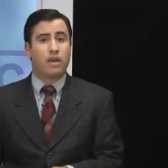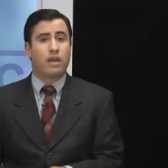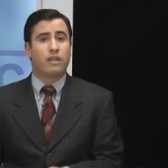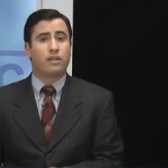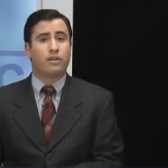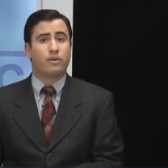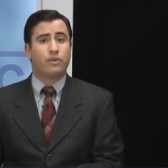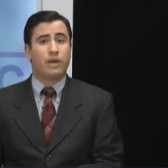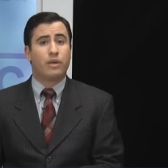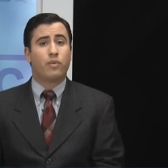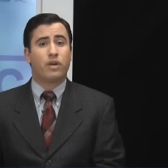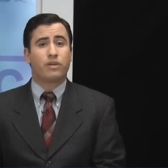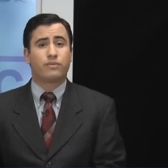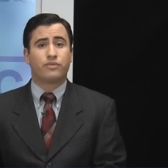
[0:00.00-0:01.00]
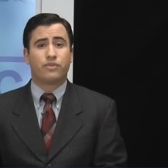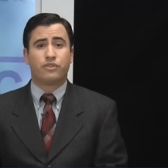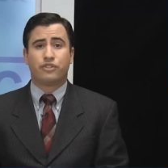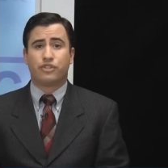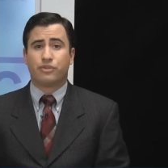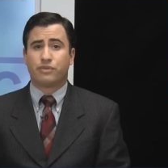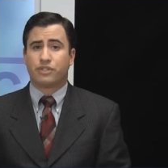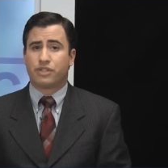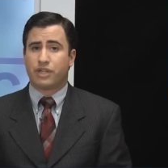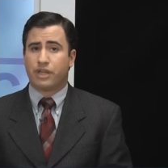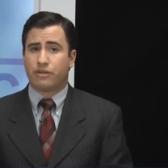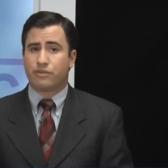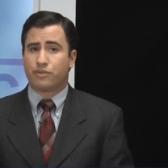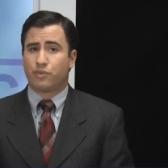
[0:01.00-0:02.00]
Hello, and welcome to the Jewish
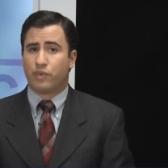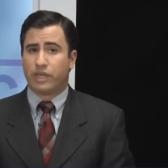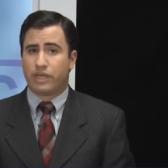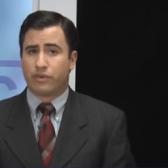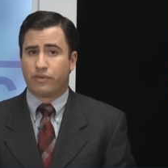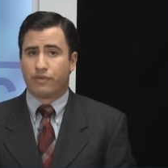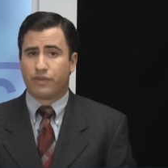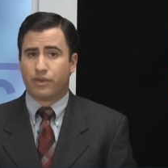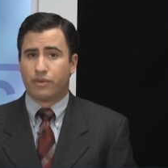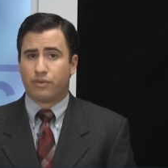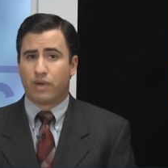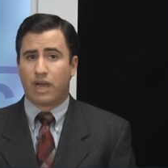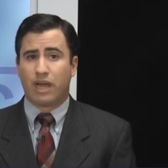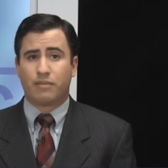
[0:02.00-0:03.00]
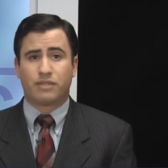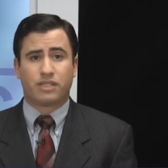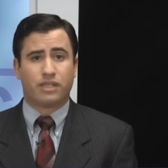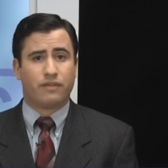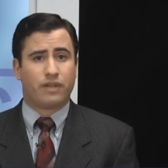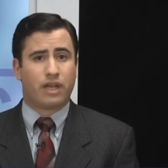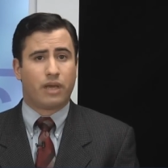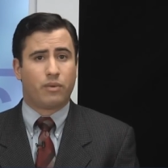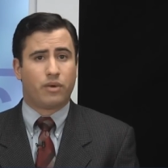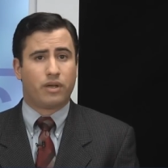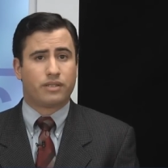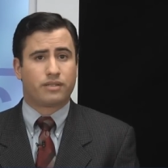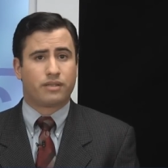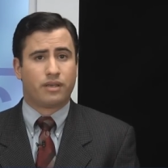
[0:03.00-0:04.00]
Channel's Week in Review. I'm Stephen I.
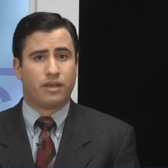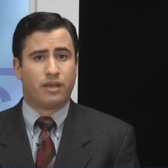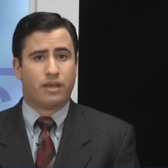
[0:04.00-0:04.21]
Weiss.